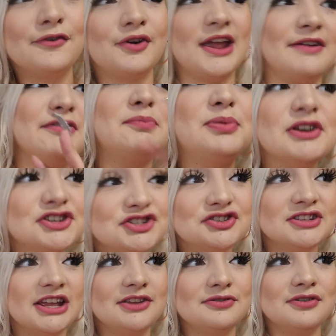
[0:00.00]
or every picture
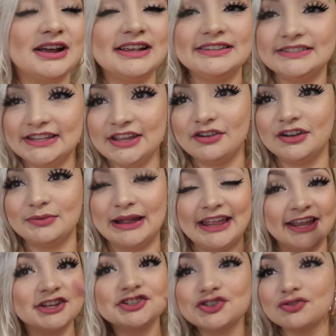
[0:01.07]
that you guys see on my
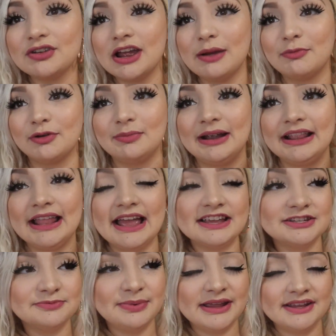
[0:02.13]
Instagram or my
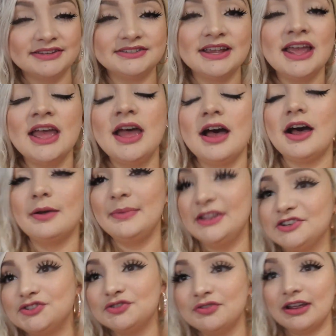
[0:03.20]
lash page, um,
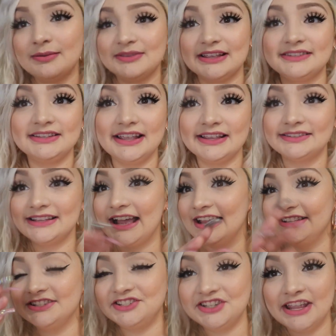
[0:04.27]
Instagram that says
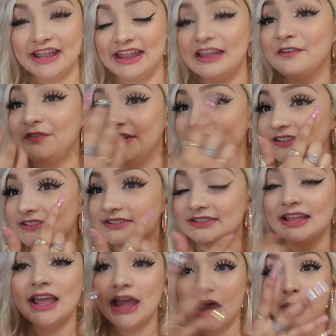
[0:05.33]
IDGAF and it's
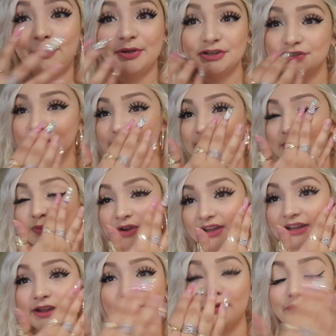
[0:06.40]
a picture of me
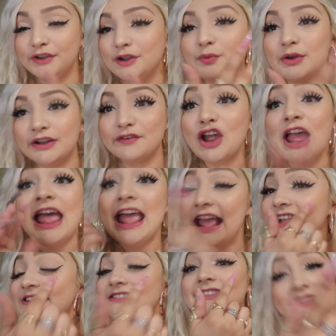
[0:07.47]
wearing it or a video, whatever,
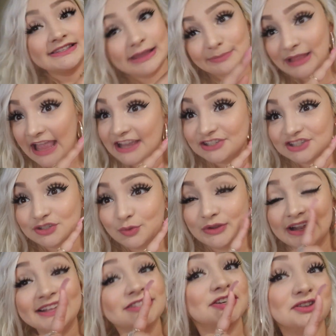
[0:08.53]
it's the same lash.
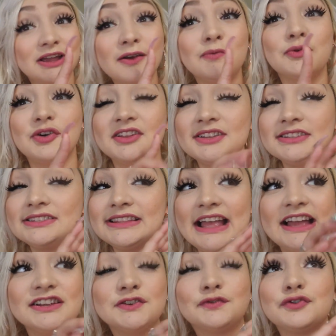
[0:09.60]
When I tell you I've worn this
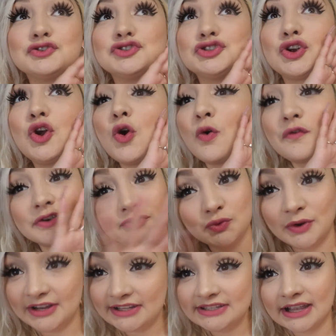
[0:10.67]
lash for sure over
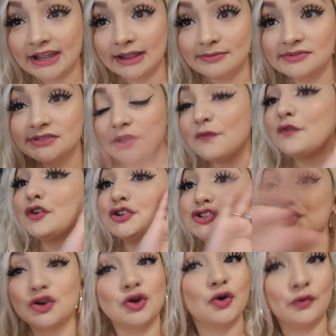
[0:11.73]
20 times, for
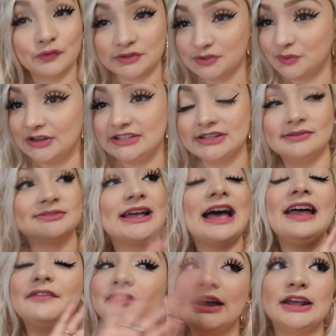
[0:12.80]
sure over 20 times,
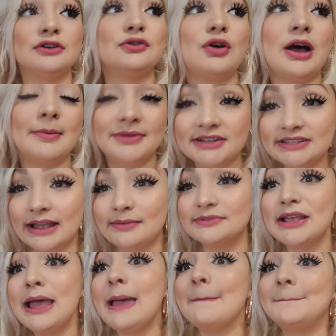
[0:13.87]
I've, I don't know how many times,
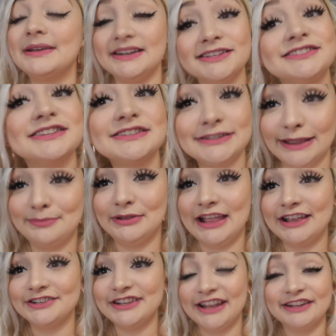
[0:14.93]
but it's the same
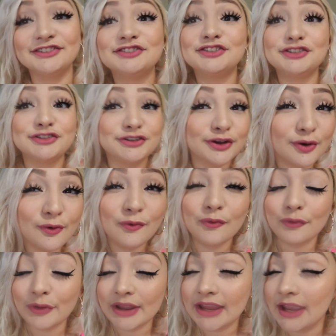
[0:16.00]
lash and it's still
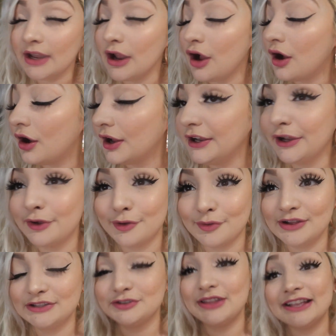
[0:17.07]
freaking on and
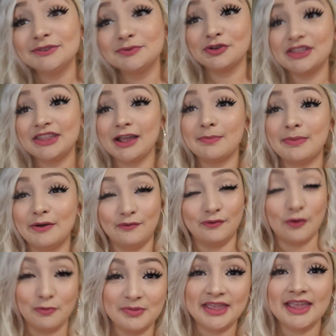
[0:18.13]
going. So that's one thing about
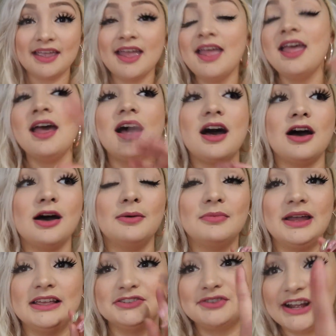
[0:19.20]
faux mink. Um,
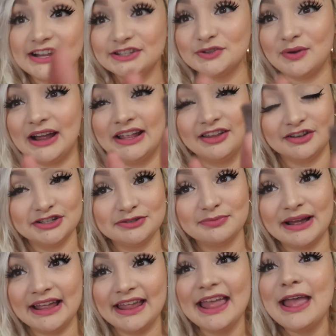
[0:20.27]
as you guys know, I launched
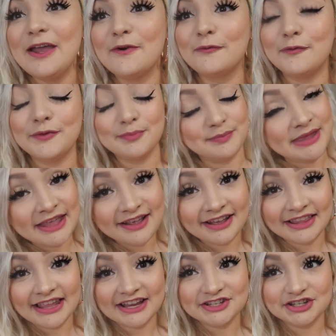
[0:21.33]
my mink
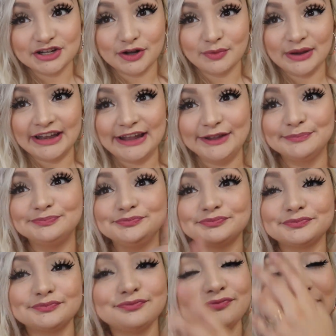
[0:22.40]
collection already.
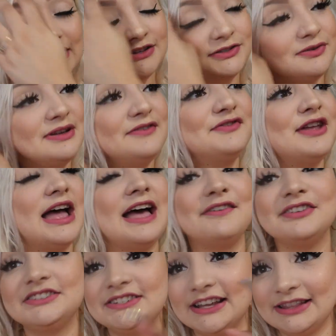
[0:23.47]
So if you
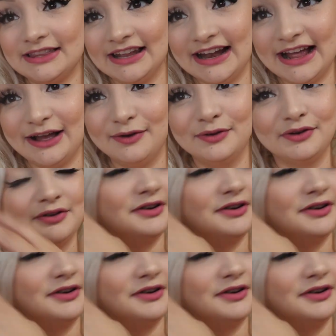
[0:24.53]
haven't checked it out